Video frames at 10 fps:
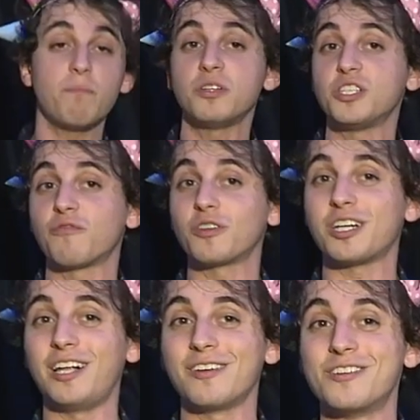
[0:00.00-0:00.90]
but different
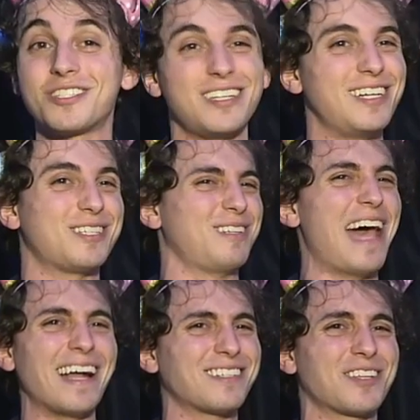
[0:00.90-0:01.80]
colors. It
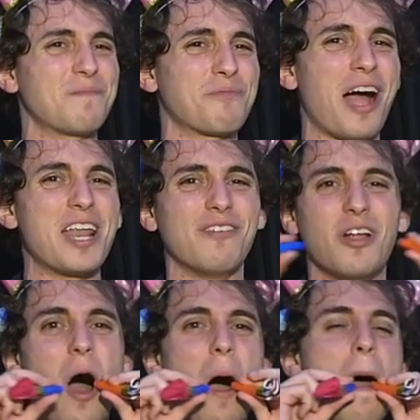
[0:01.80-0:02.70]
adds to the pride of it
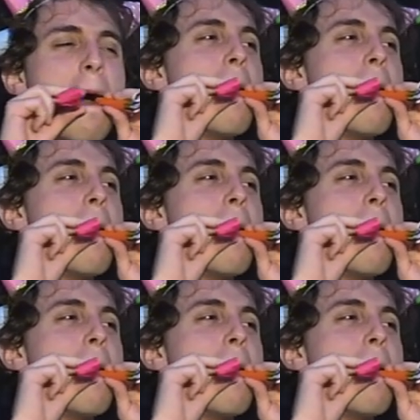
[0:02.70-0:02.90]
all.